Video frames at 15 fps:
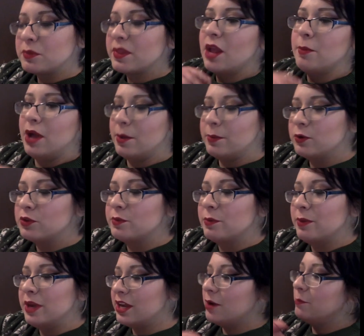I'm happy with my
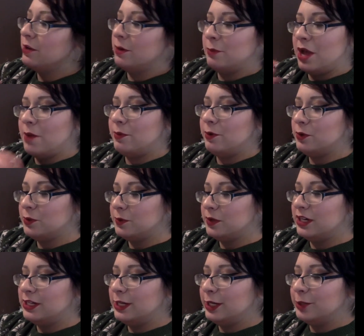makeup and I'm happy with what
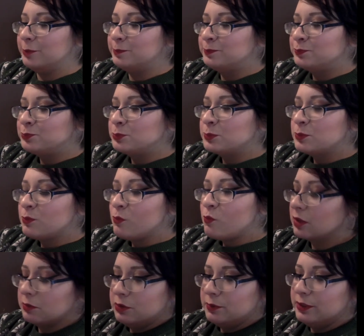I did.
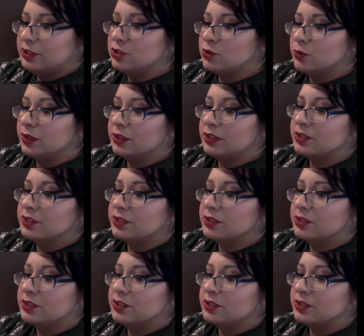I'm gonna be enjoying